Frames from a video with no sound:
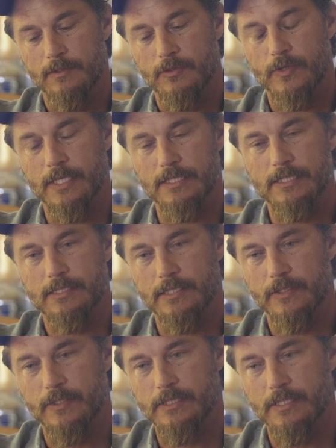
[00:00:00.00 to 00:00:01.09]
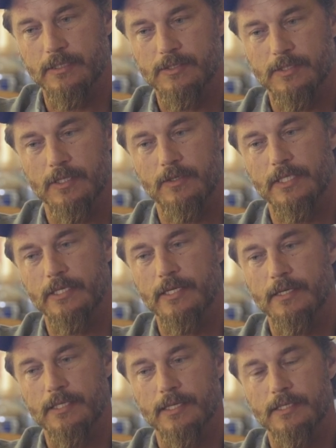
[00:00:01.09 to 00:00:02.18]
throughout the series, he slowly
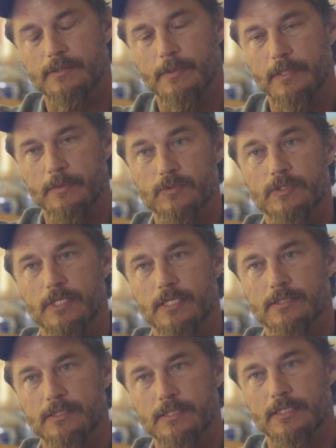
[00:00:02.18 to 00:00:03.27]
get, gains people's trust,